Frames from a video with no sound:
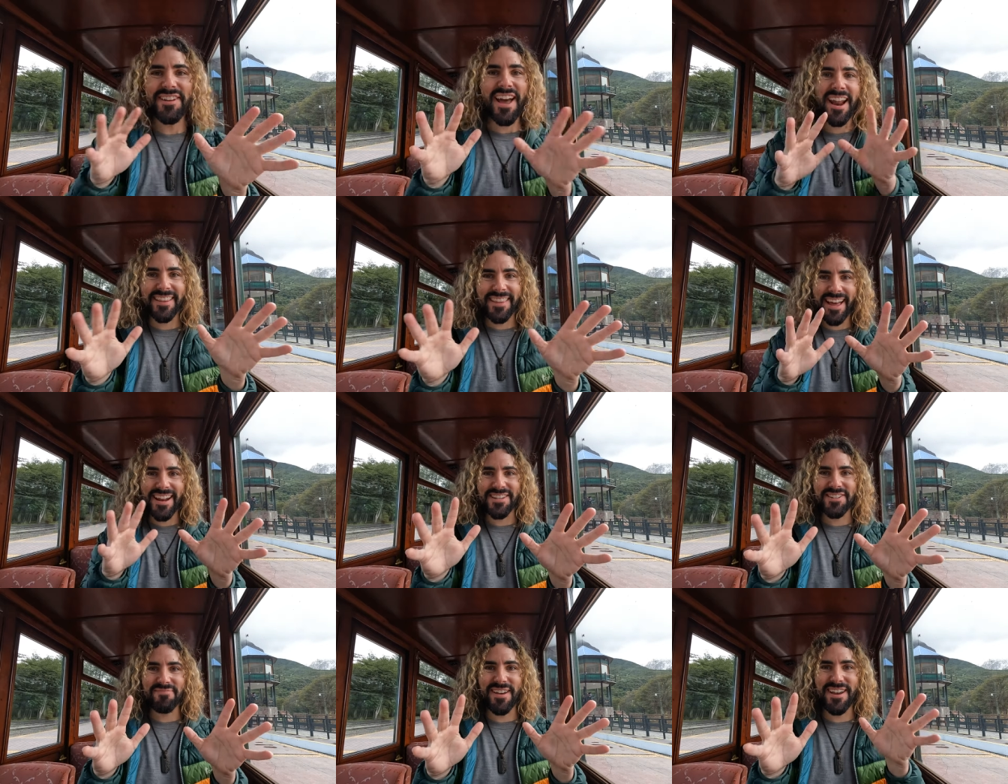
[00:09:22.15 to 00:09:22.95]
Not a
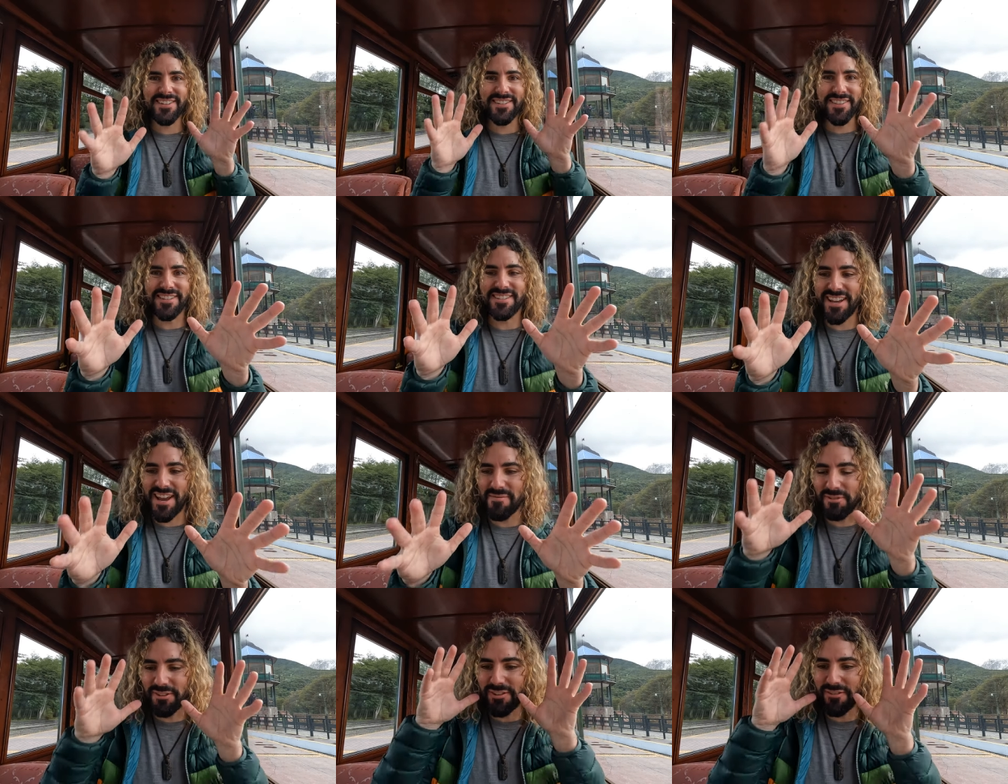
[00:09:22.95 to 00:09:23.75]
lot of space on the
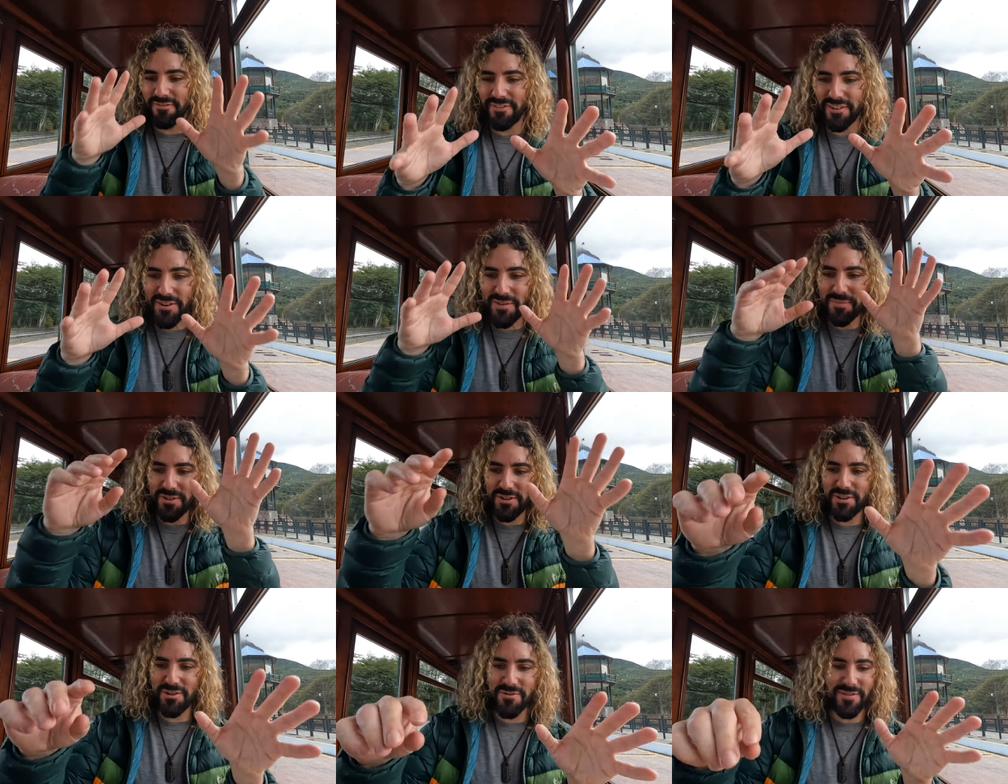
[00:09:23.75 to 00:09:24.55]
table to
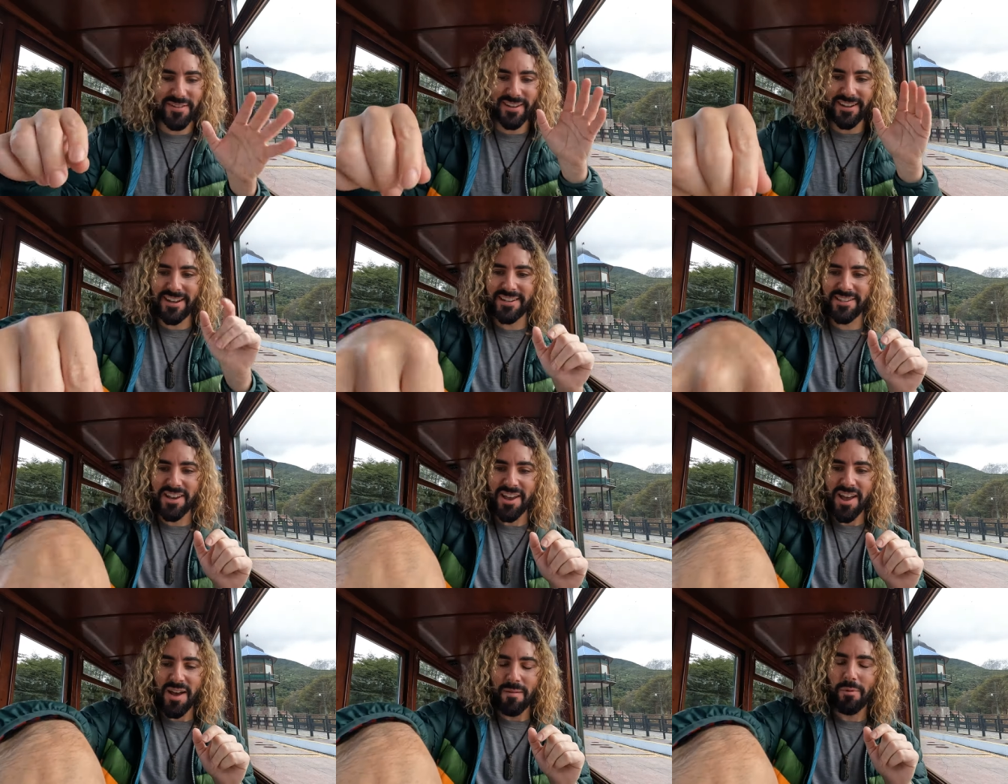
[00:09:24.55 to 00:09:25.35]
film, shoot, and
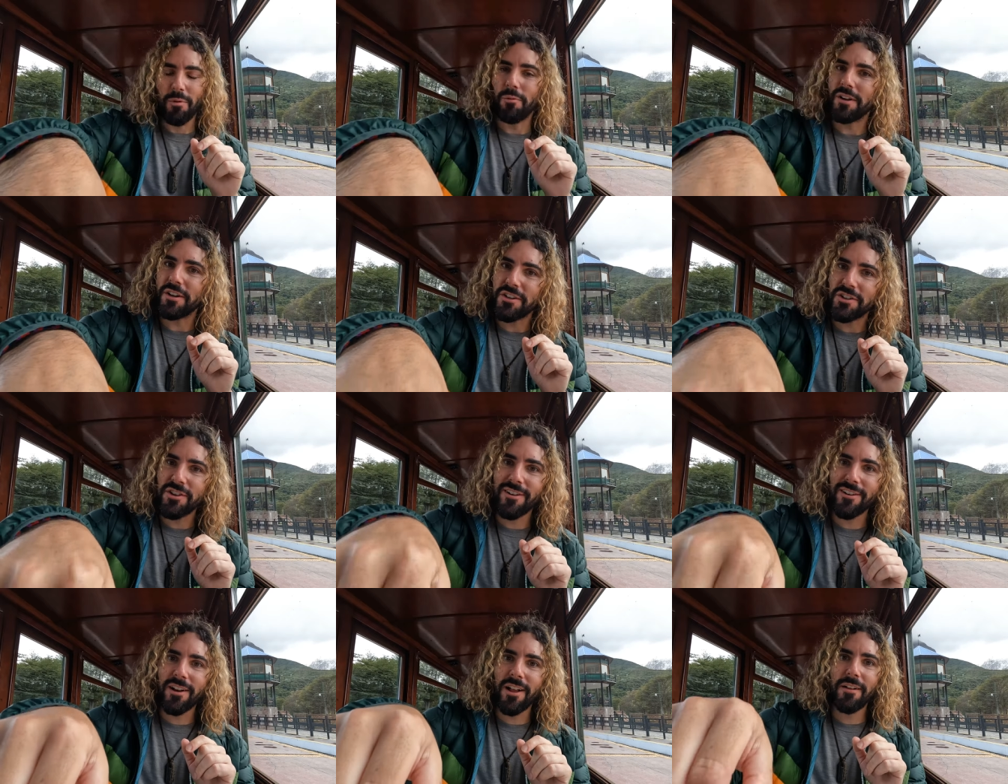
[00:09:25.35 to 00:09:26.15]
eat, but we're gonna
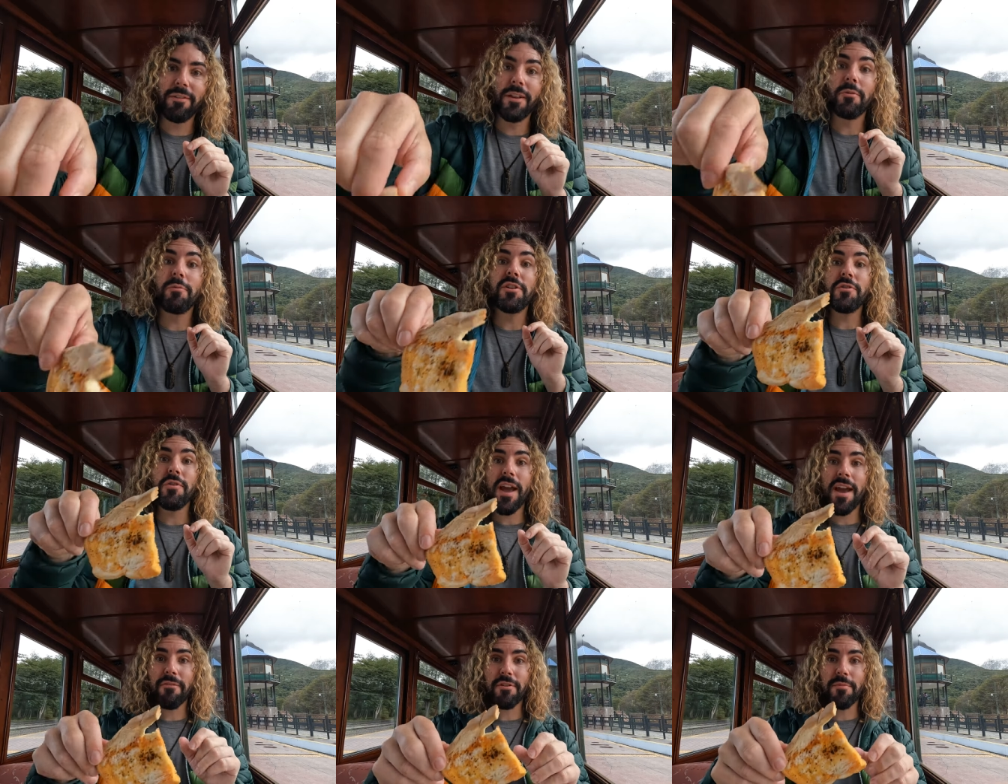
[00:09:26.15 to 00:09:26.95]
start it off like we
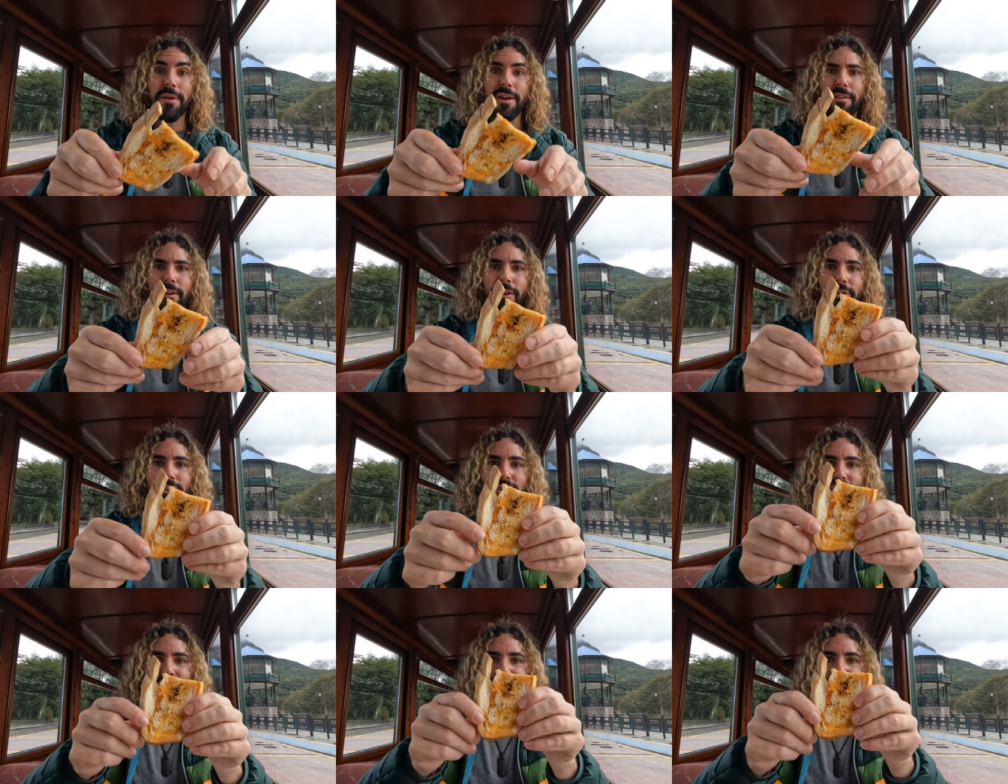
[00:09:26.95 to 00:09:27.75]
do every meal in
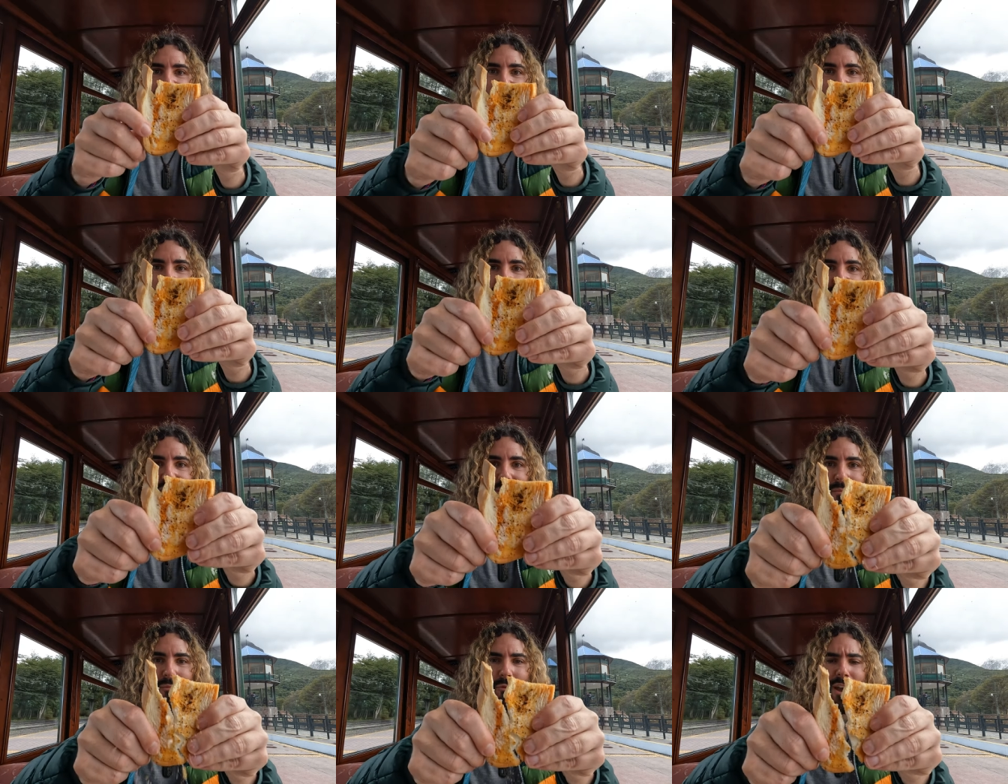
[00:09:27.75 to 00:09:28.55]
Argentina with
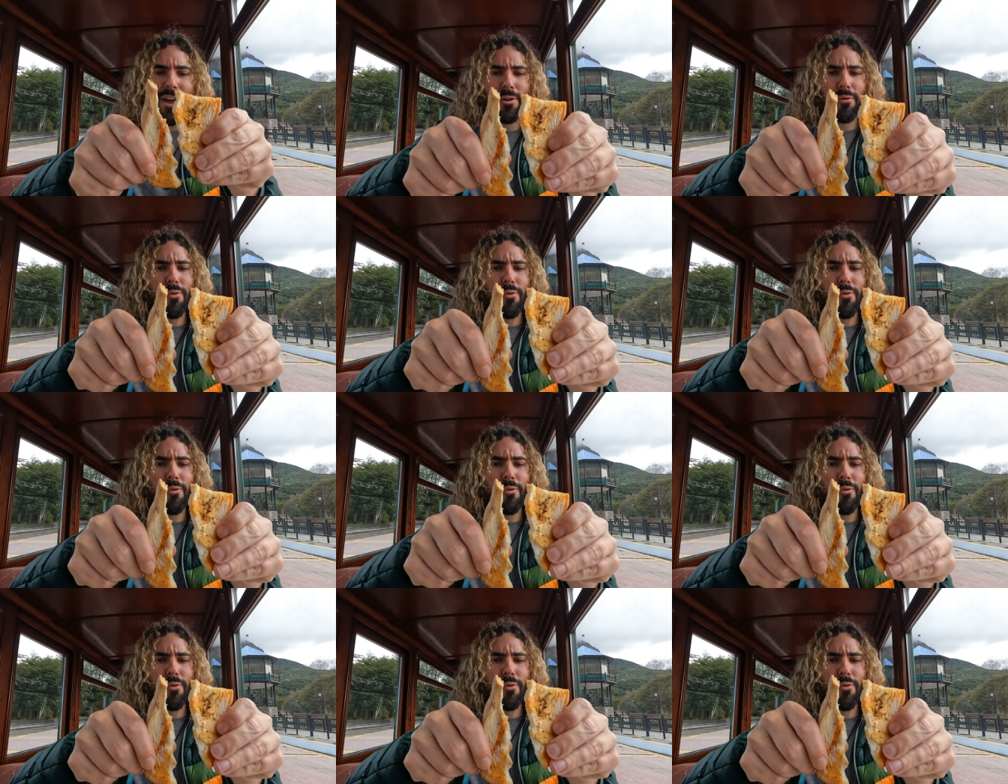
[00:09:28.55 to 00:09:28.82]
some bread.